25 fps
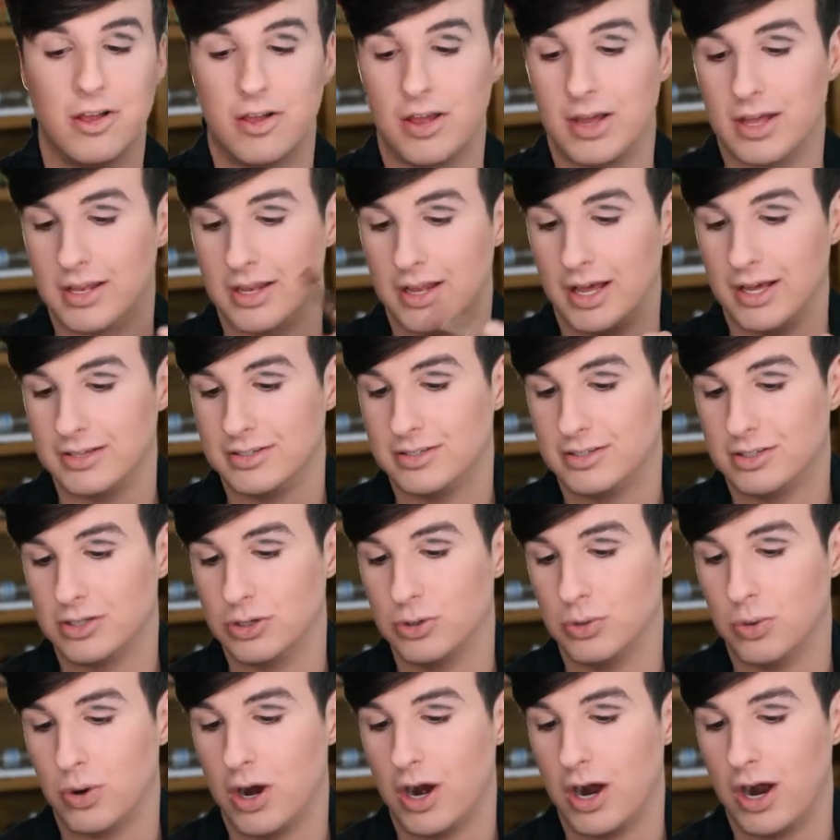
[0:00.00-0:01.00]
Unless
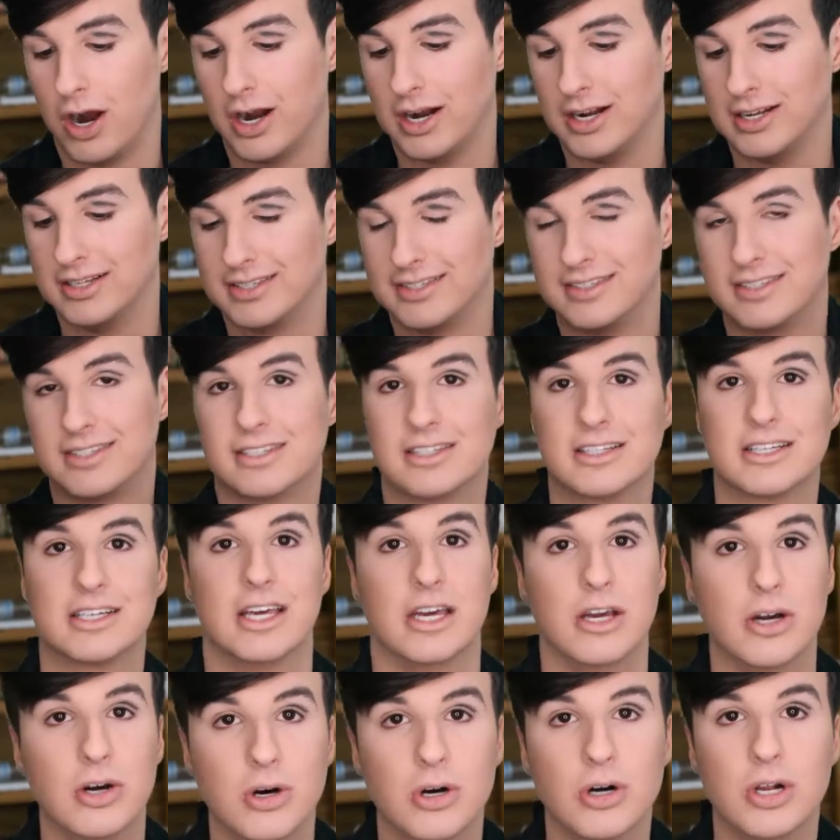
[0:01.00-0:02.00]
you are
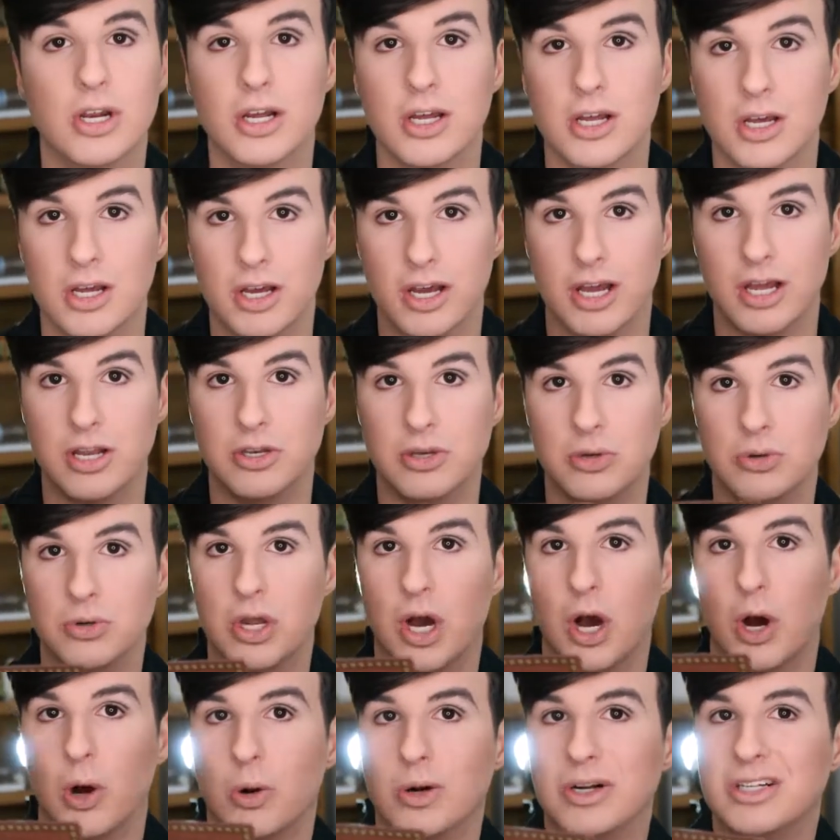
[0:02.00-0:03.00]
skilled and you
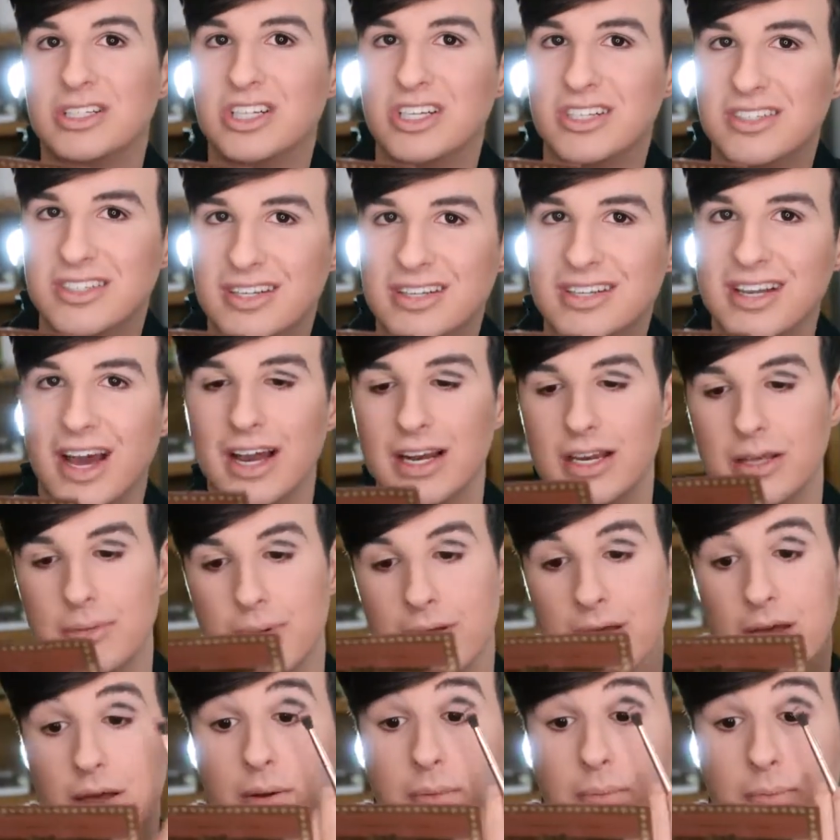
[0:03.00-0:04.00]
know just a tiny
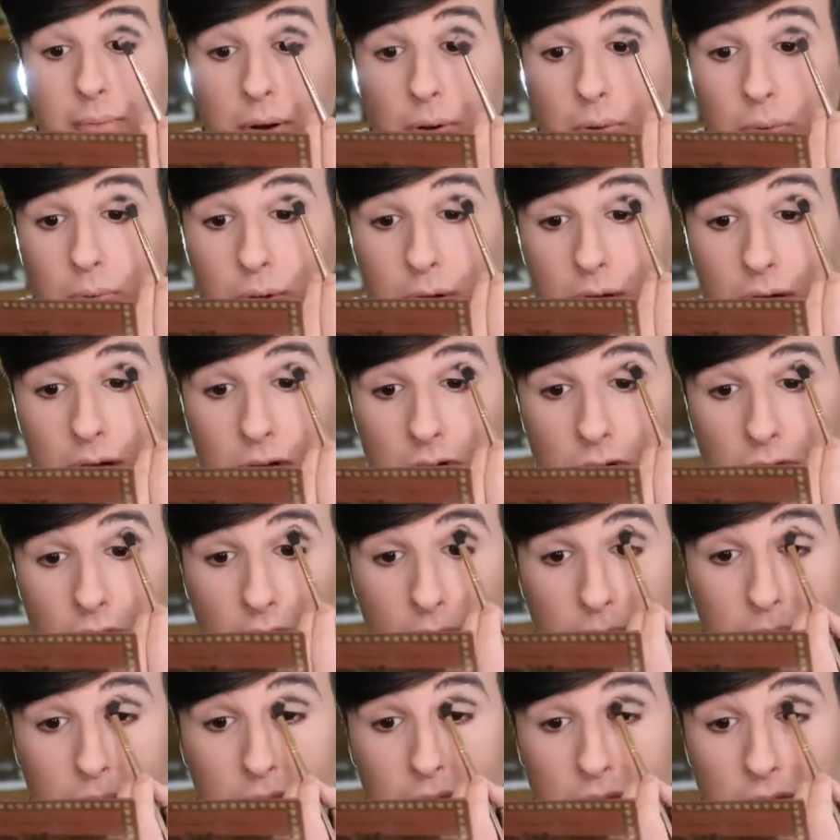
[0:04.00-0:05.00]
bit. But we're gonna try
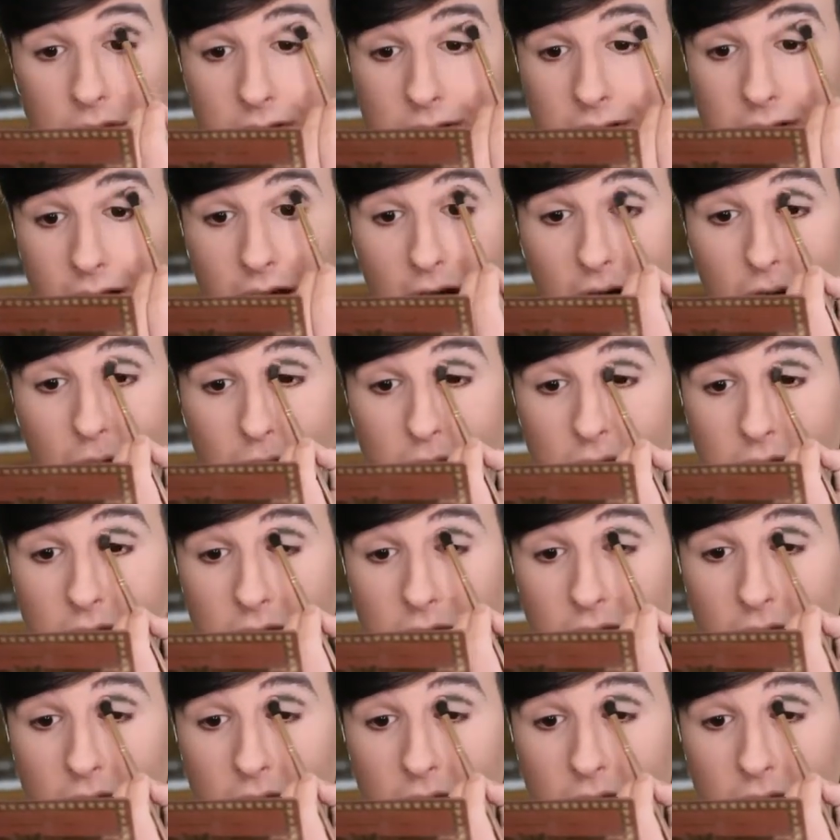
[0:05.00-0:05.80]
and blend this out.